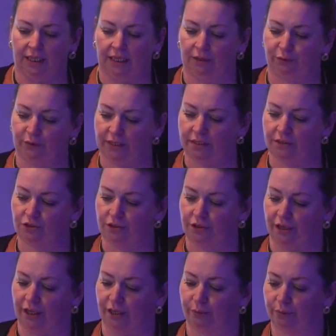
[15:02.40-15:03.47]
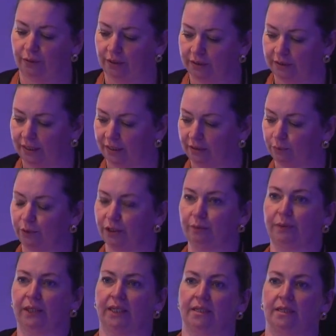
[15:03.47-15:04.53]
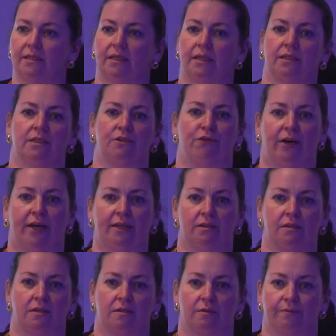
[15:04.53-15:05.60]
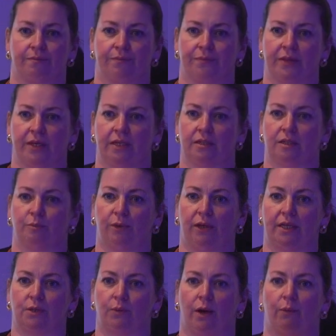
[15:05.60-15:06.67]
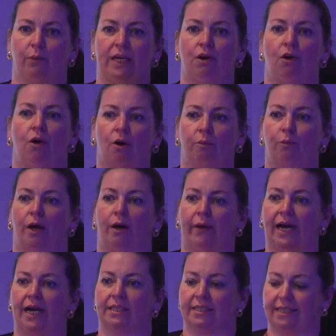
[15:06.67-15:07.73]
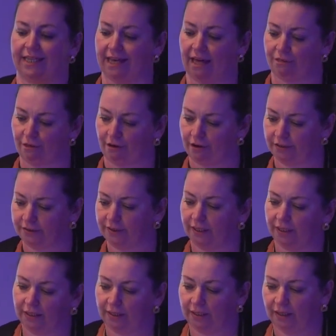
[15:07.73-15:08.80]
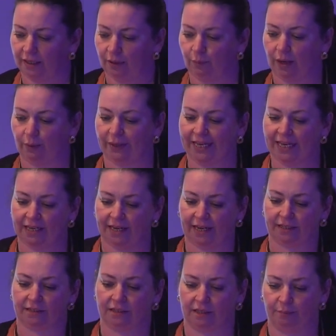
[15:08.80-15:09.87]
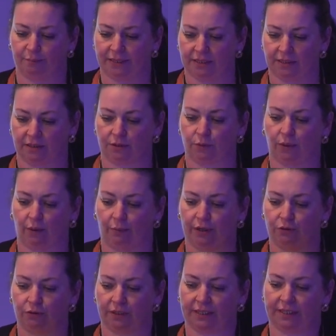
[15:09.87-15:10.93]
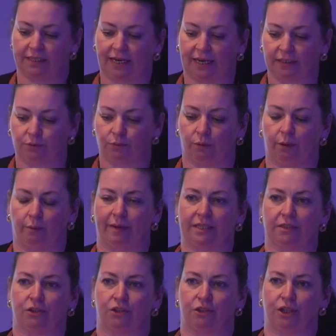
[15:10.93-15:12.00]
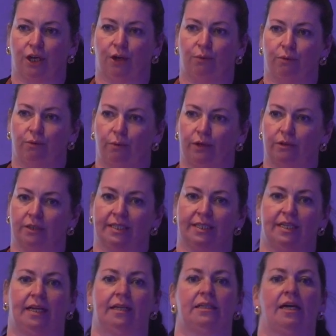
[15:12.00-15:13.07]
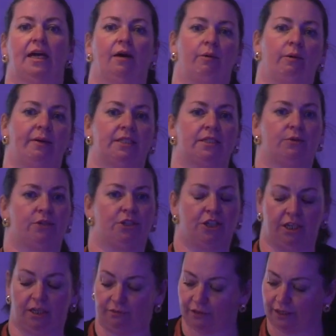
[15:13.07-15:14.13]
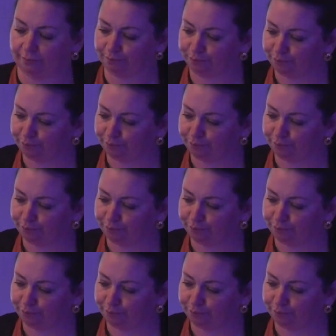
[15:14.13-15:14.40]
If it is true, then the workplace is the interface. It's the place where we come, where we are together, where we connect to the business, where we understand what we're meant to do. We understand how we're meant to achieve it.